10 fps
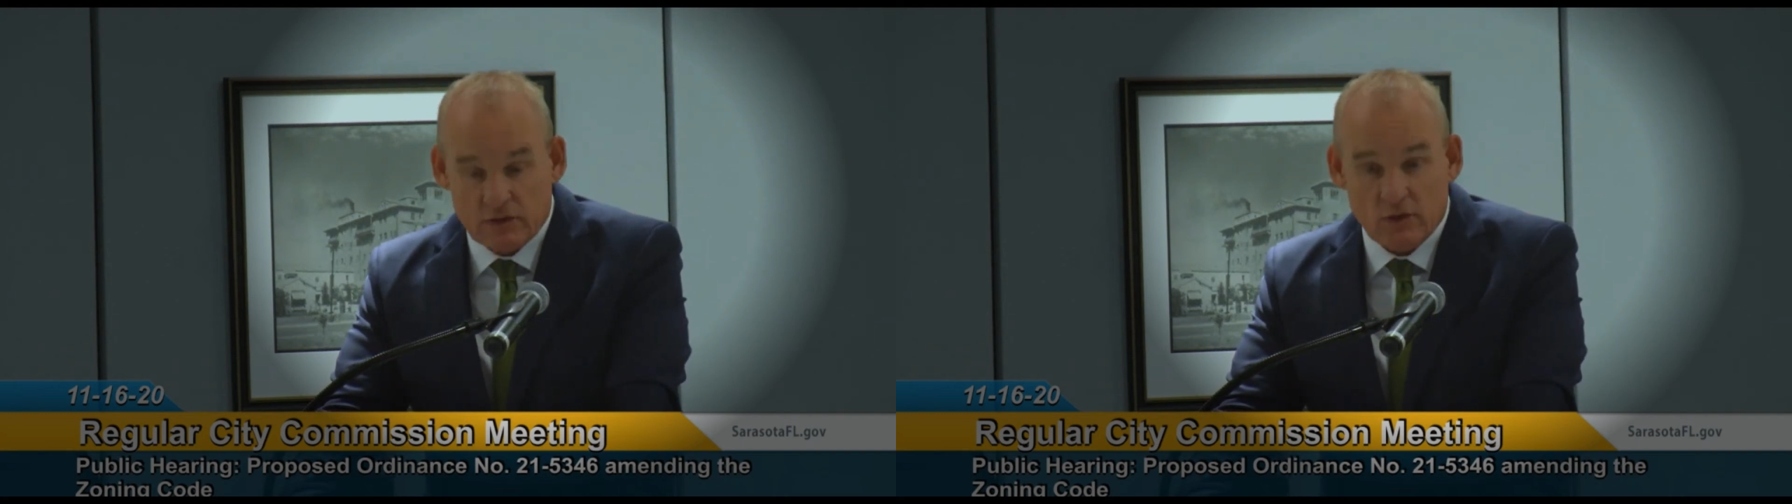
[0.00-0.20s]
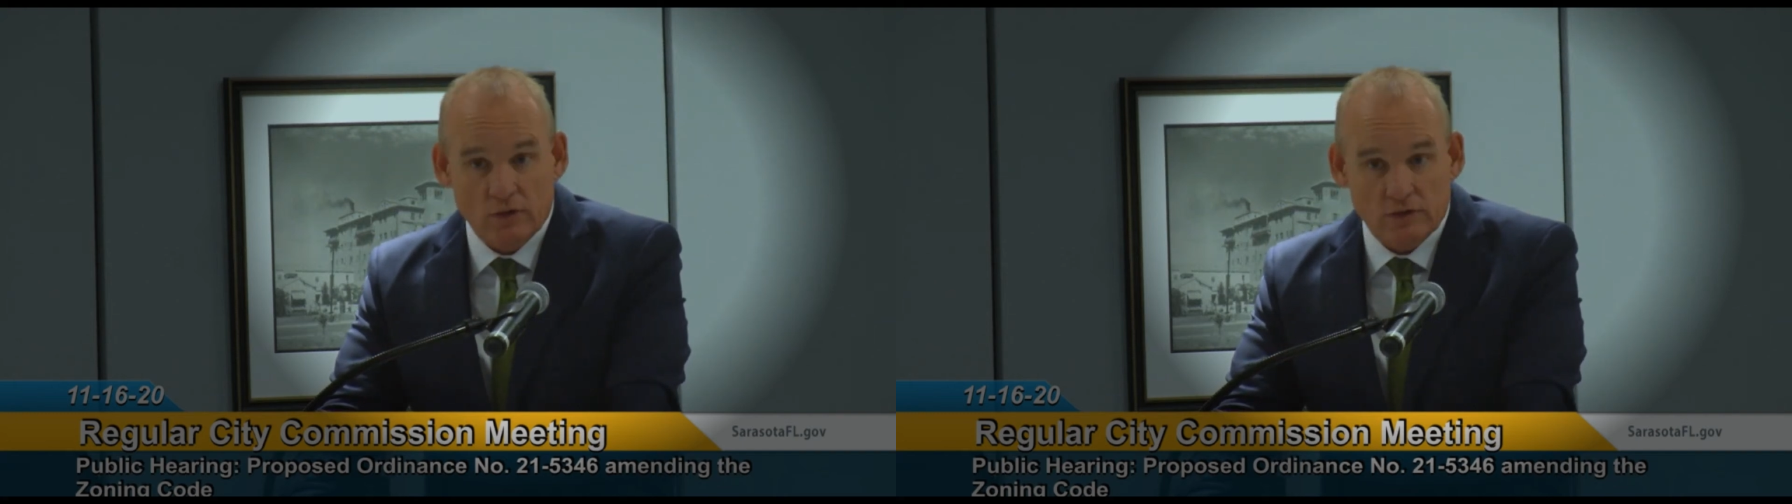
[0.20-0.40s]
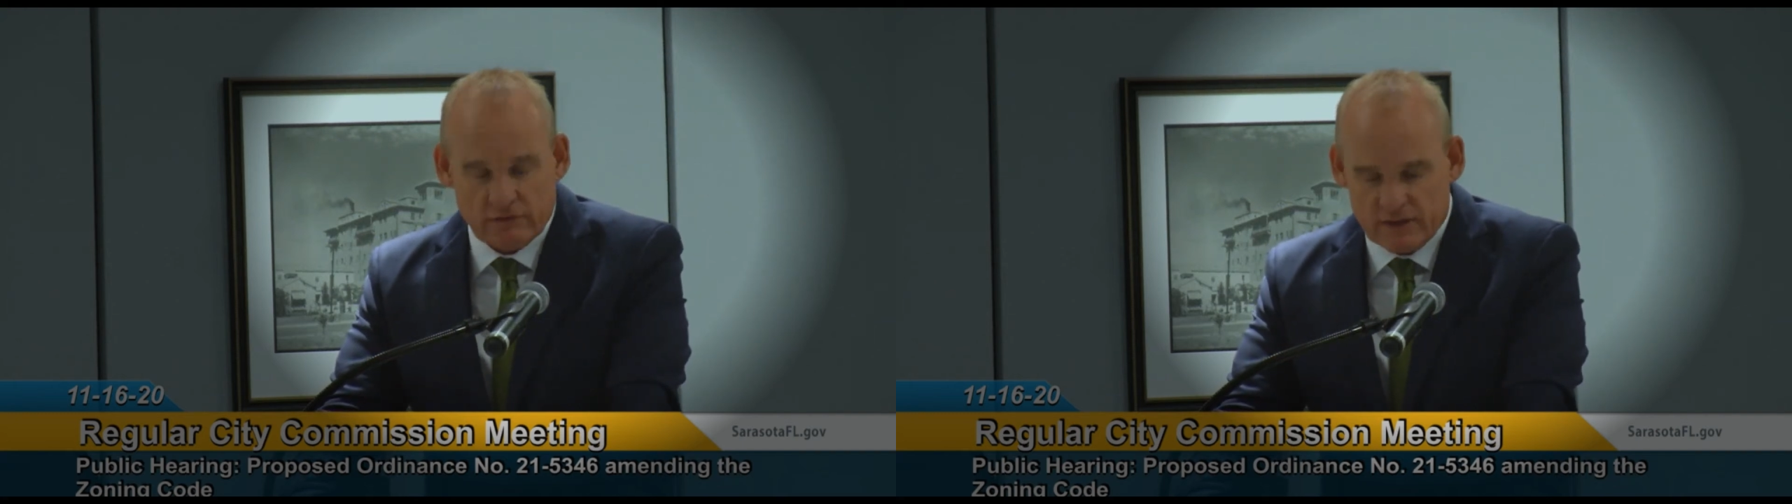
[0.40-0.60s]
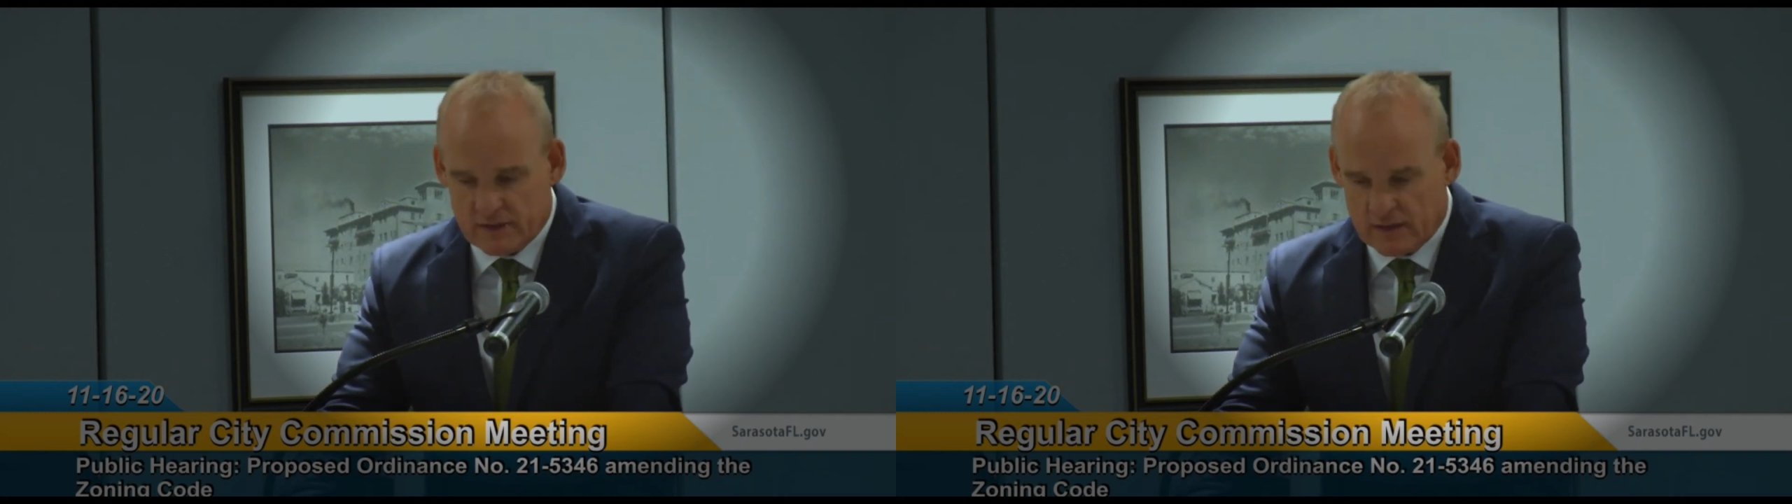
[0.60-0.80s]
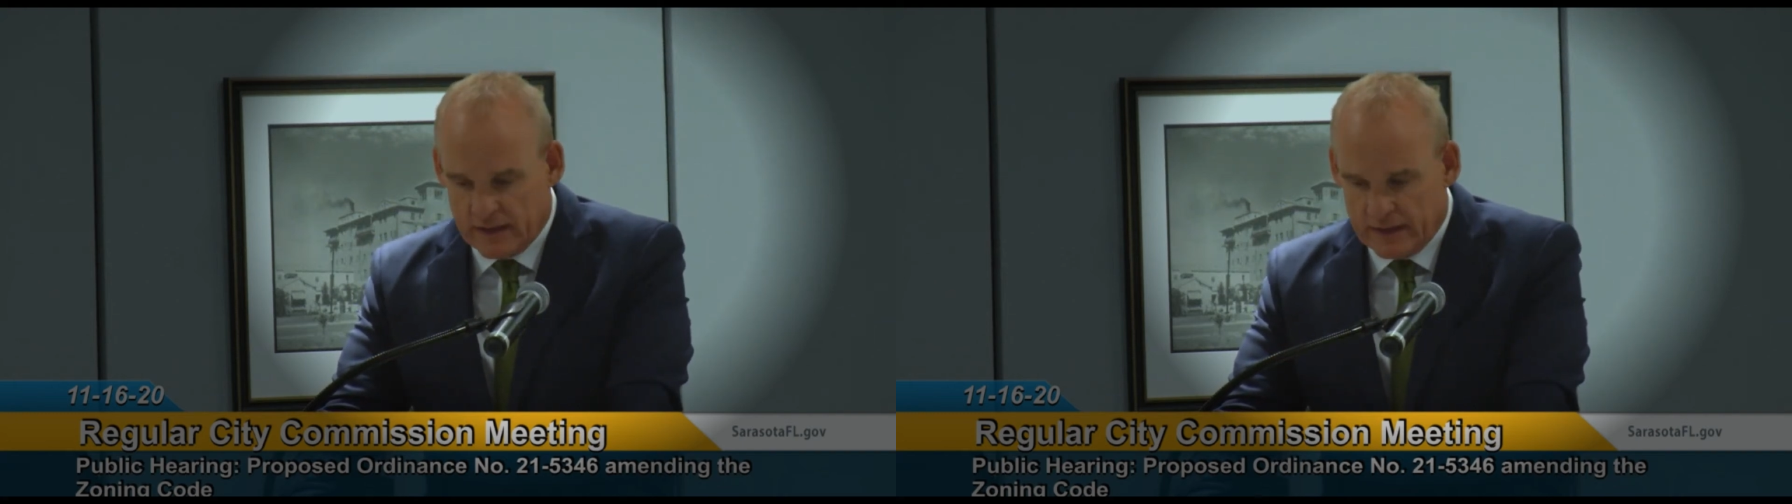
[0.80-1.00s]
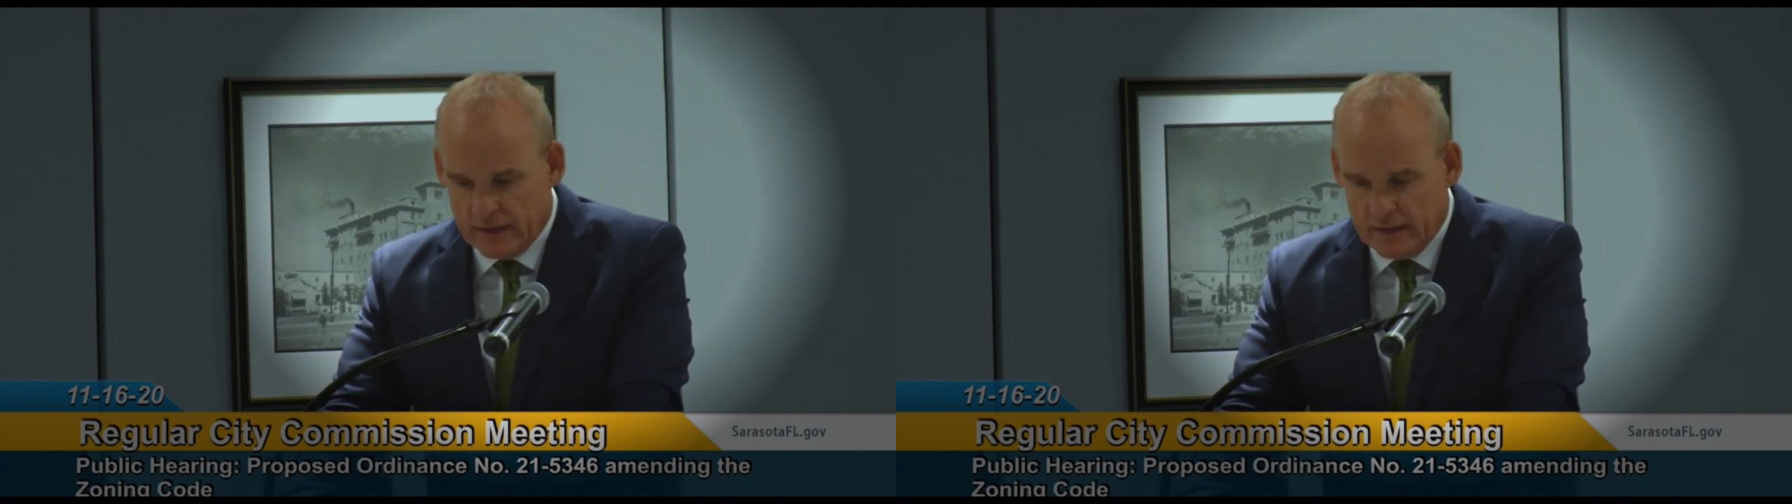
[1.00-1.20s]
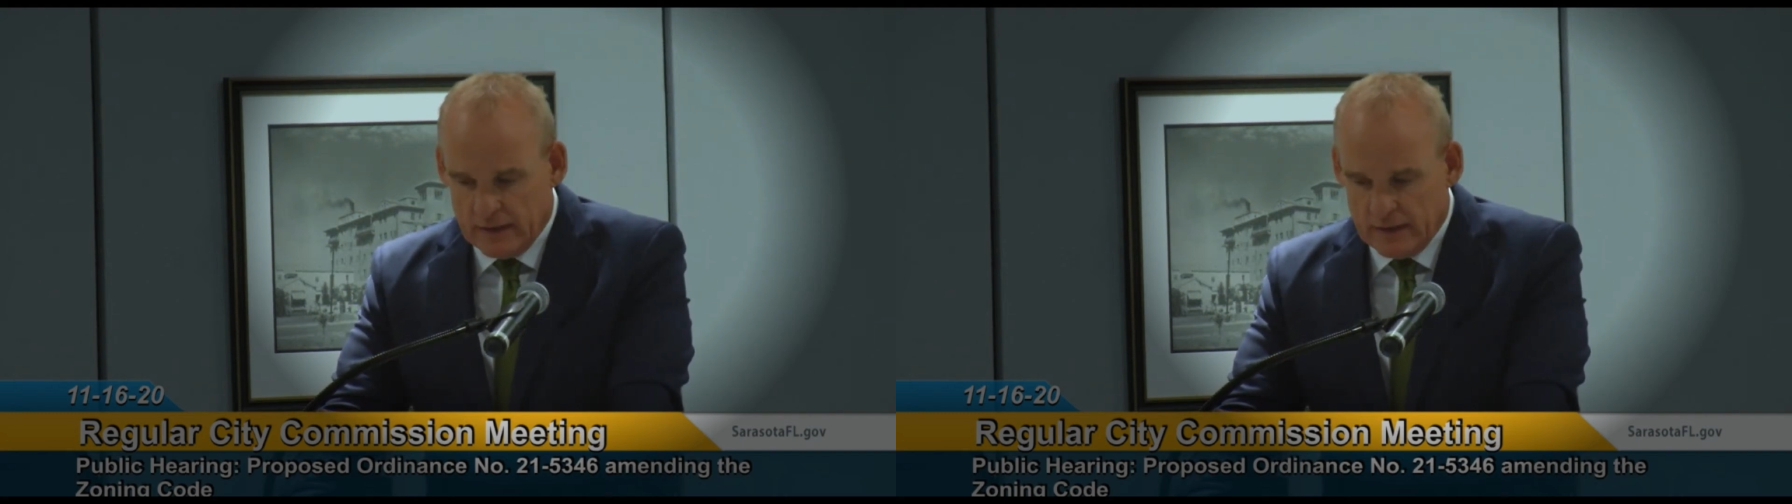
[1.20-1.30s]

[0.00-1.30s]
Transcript: caused recently